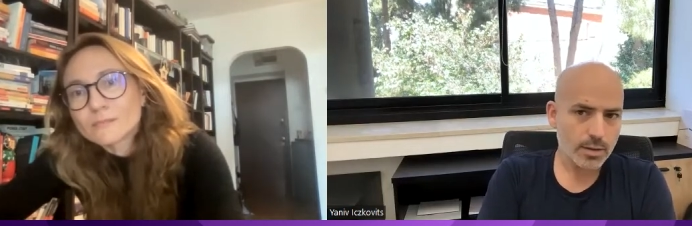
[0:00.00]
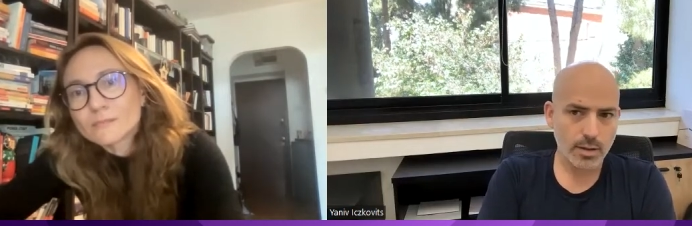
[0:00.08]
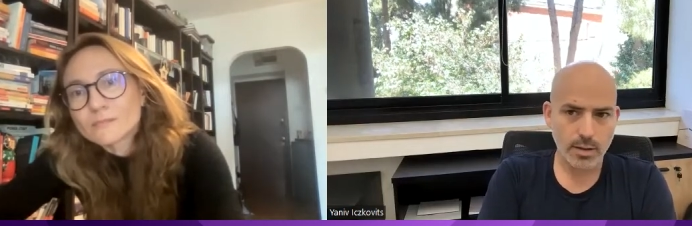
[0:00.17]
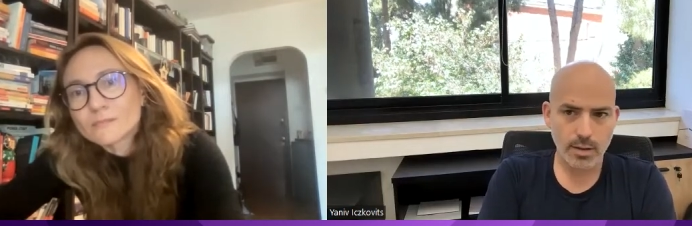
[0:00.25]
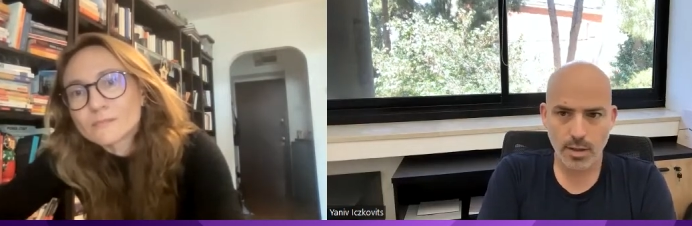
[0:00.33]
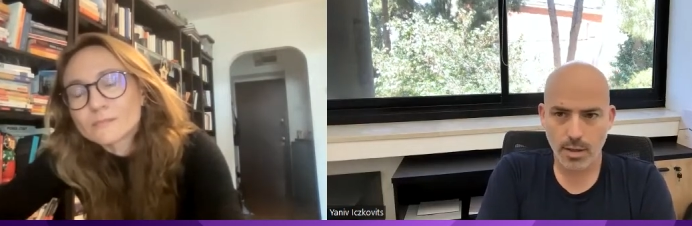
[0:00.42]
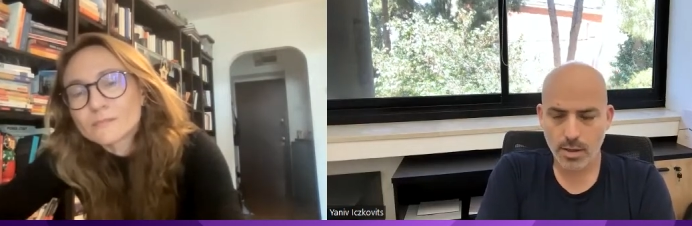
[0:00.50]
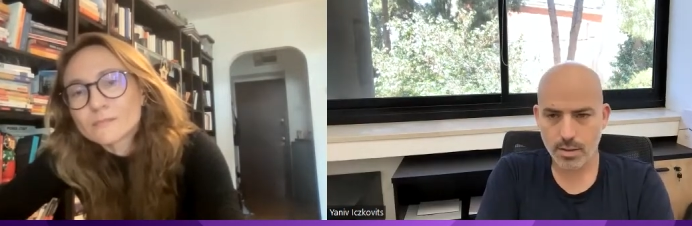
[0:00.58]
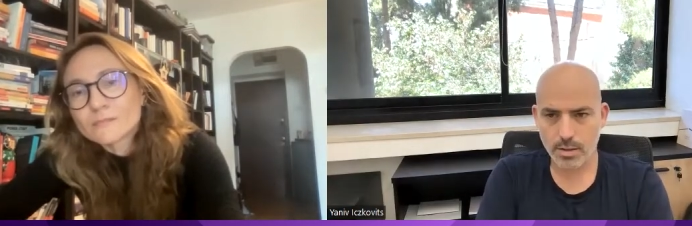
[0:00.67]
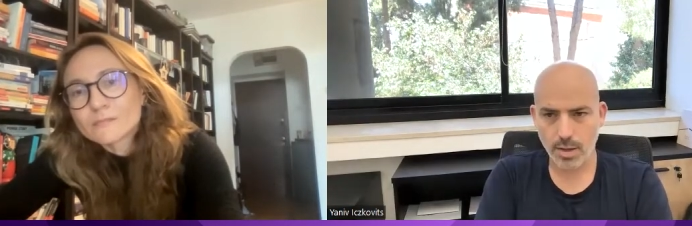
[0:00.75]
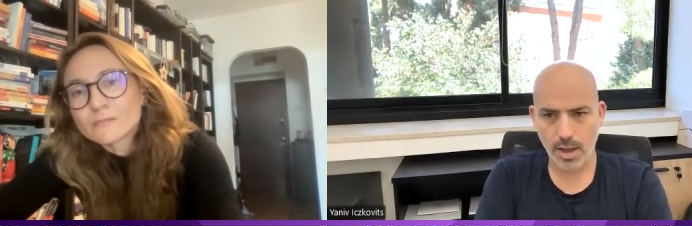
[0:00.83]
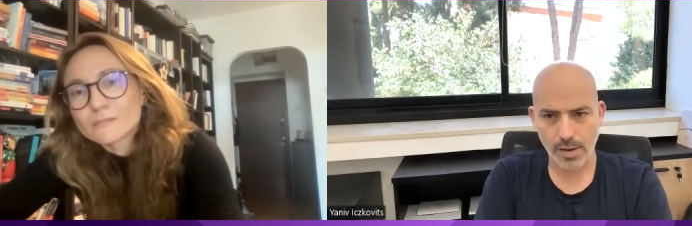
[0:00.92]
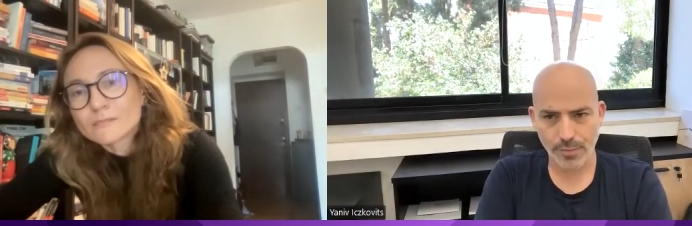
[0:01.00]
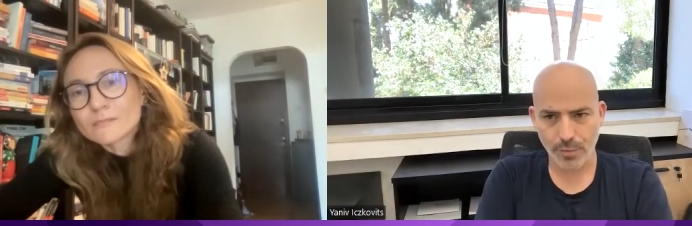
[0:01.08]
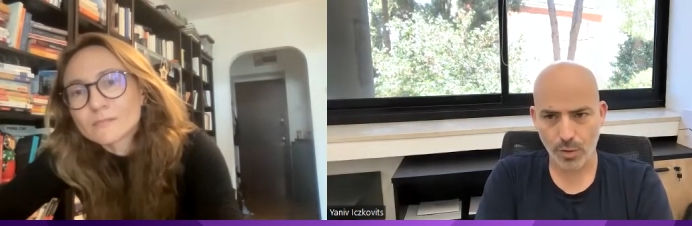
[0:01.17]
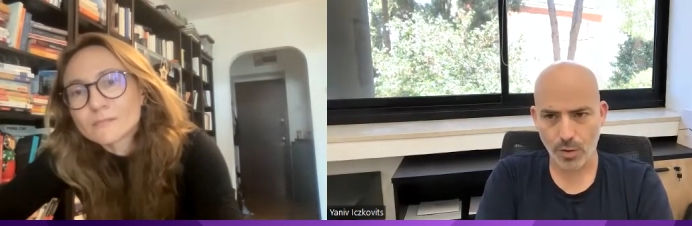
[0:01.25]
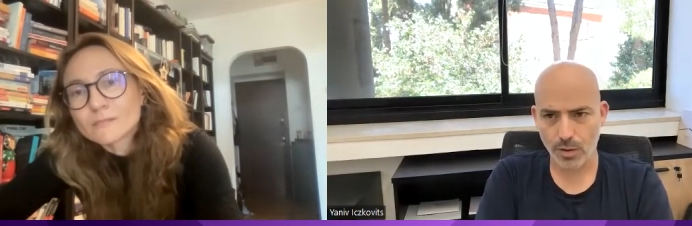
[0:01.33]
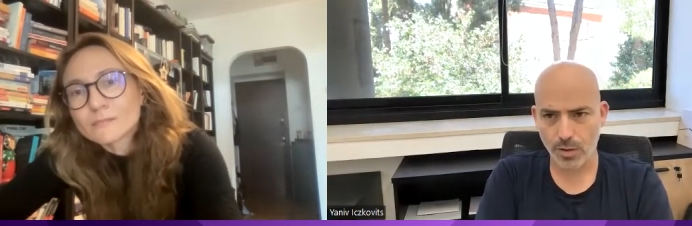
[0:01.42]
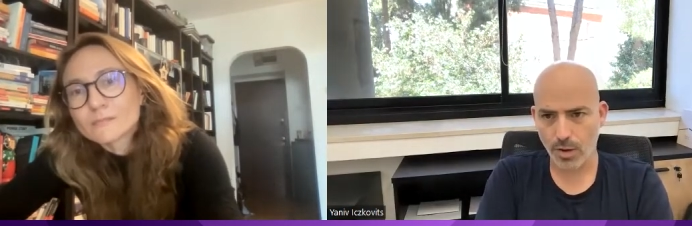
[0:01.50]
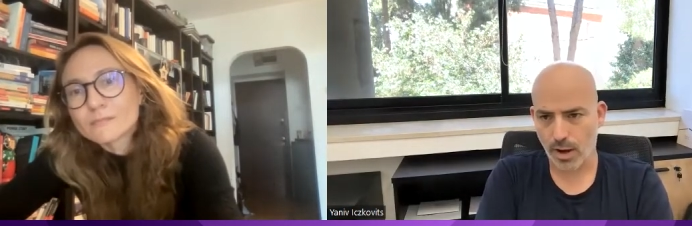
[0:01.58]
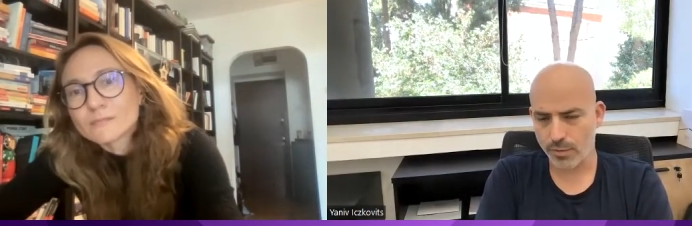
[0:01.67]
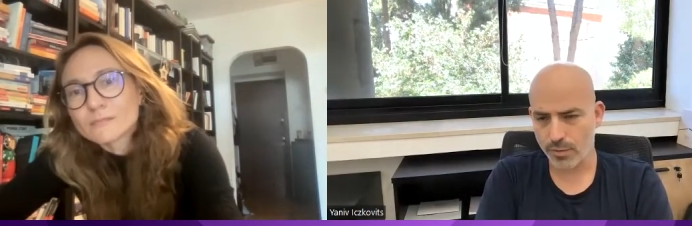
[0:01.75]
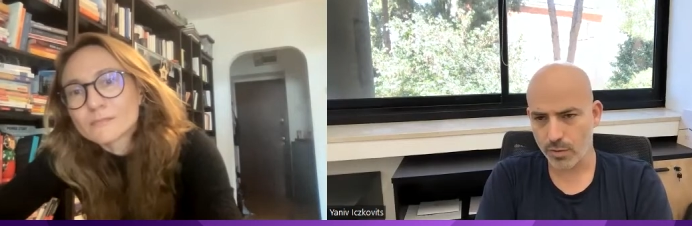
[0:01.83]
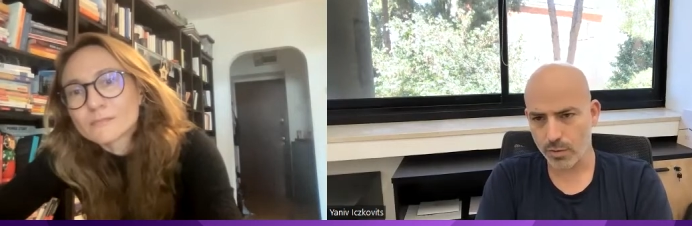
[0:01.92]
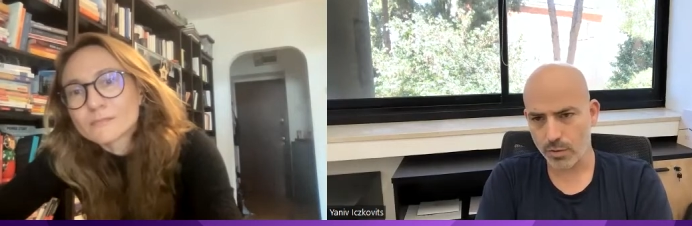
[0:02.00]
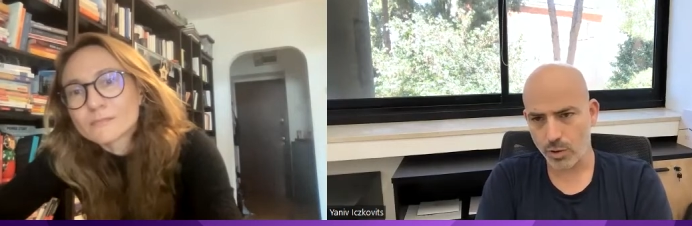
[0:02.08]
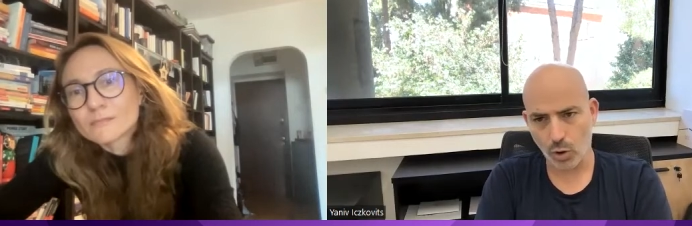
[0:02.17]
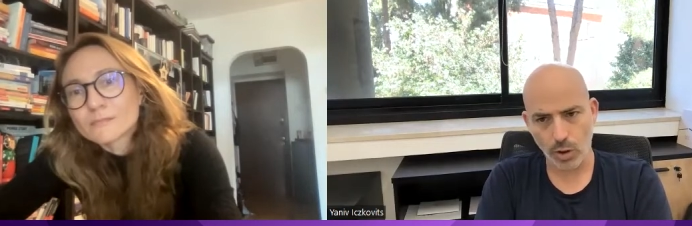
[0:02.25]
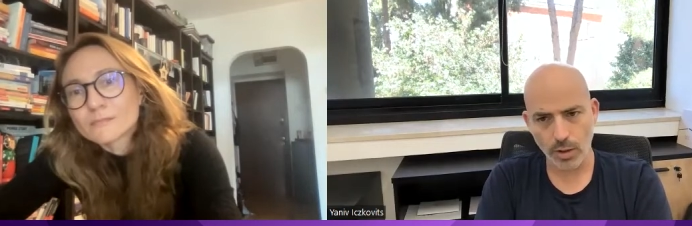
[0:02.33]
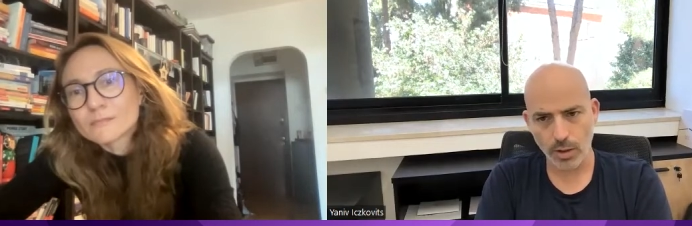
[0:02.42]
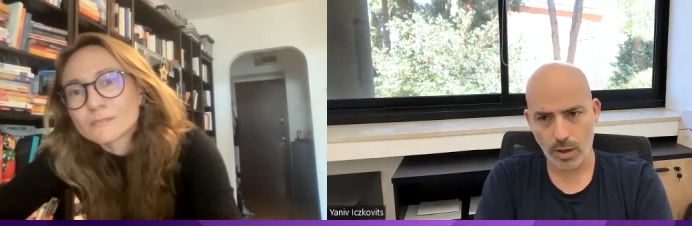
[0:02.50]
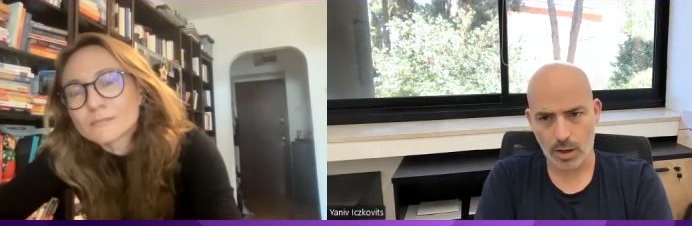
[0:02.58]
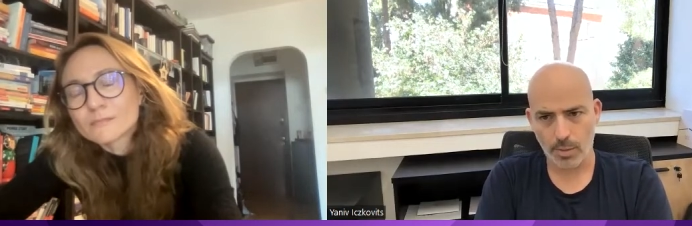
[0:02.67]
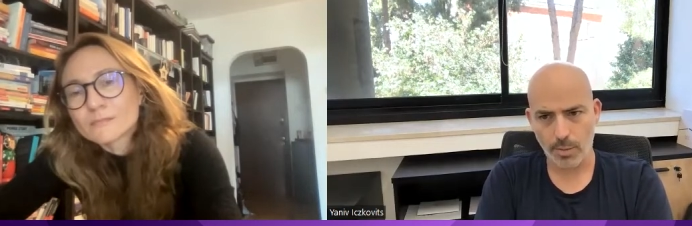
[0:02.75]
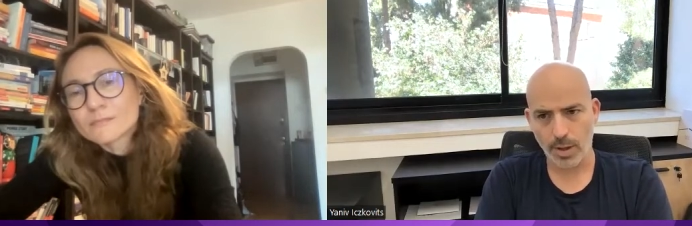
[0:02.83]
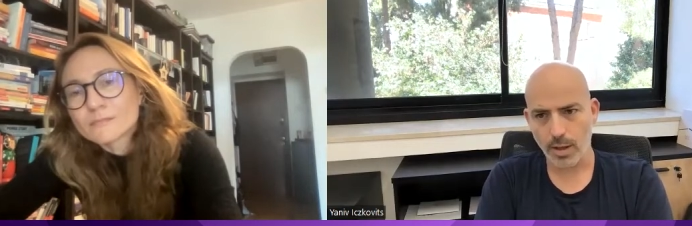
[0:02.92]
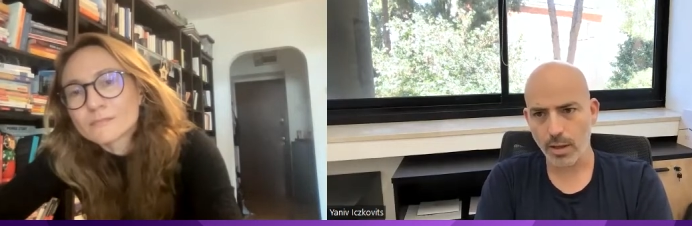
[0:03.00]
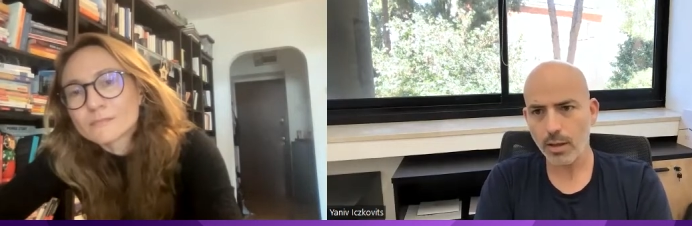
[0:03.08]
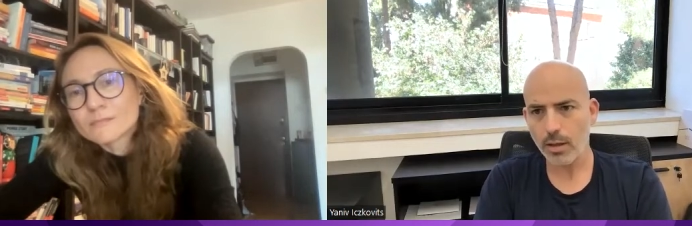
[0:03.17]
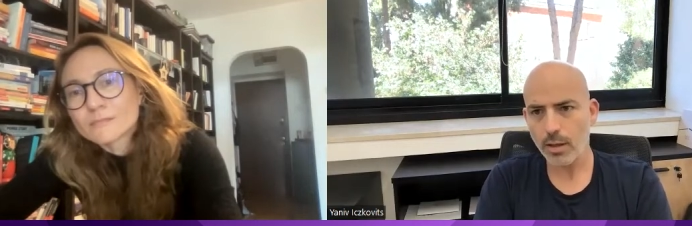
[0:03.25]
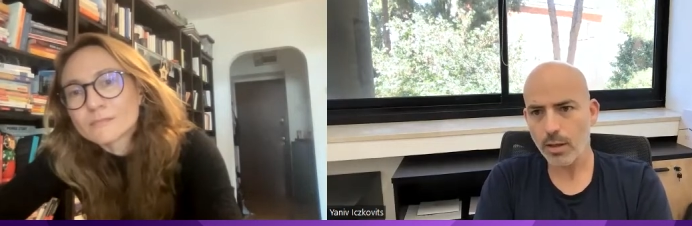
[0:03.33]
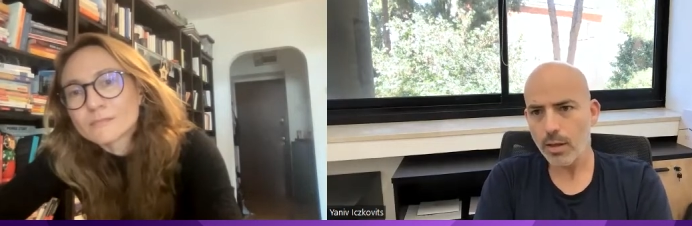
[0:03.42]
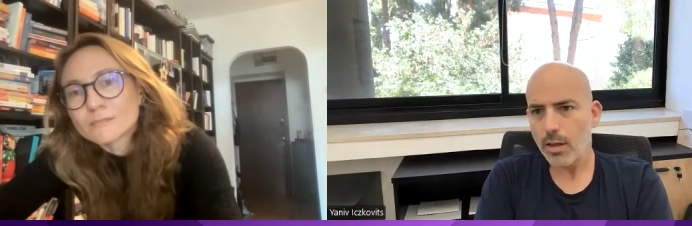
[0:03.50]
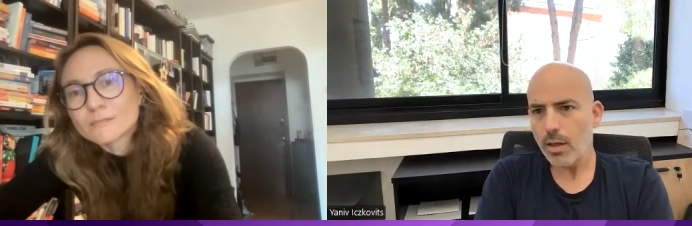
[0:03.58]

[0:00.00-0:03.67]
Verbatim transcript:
Speaker 1: in this effort you have to join the army